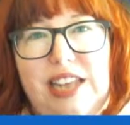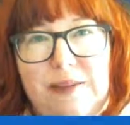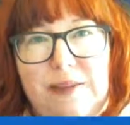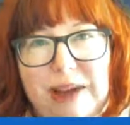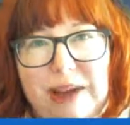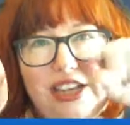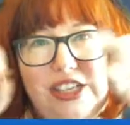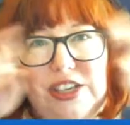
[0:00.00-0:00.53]
they
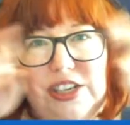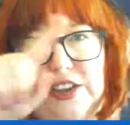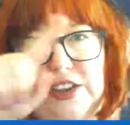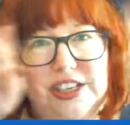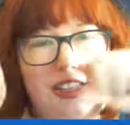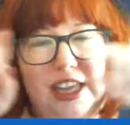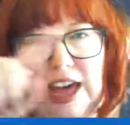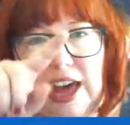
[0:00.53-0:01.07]
managed to
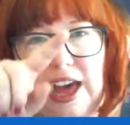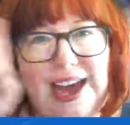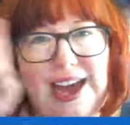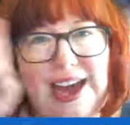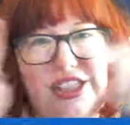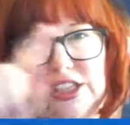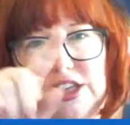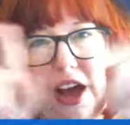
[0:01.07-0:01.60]
fix the eye
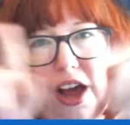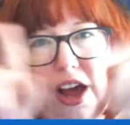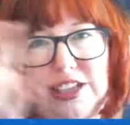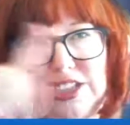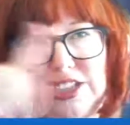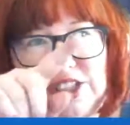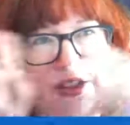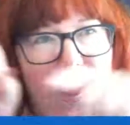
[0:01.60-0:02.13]
stalk,
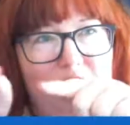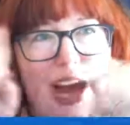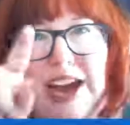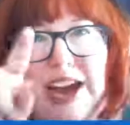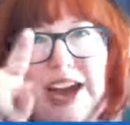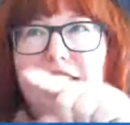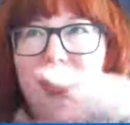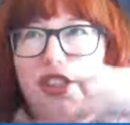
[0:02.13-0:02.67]
so the
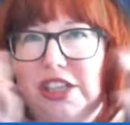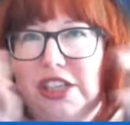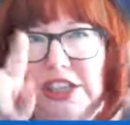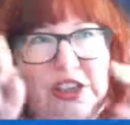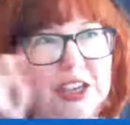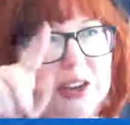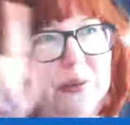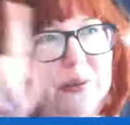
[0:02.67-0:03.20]
eyes actually
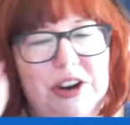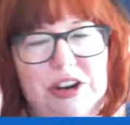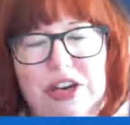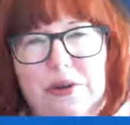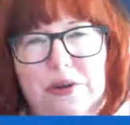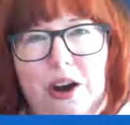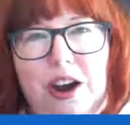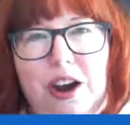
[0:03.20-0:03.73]
look at where
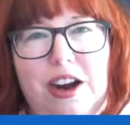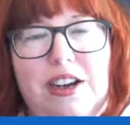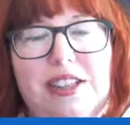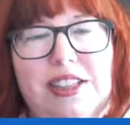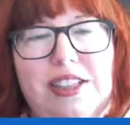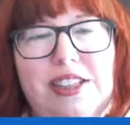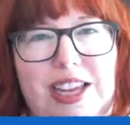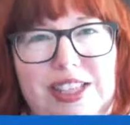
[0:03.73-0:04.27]
you
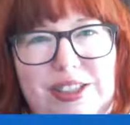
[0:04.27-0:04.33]
are. So that's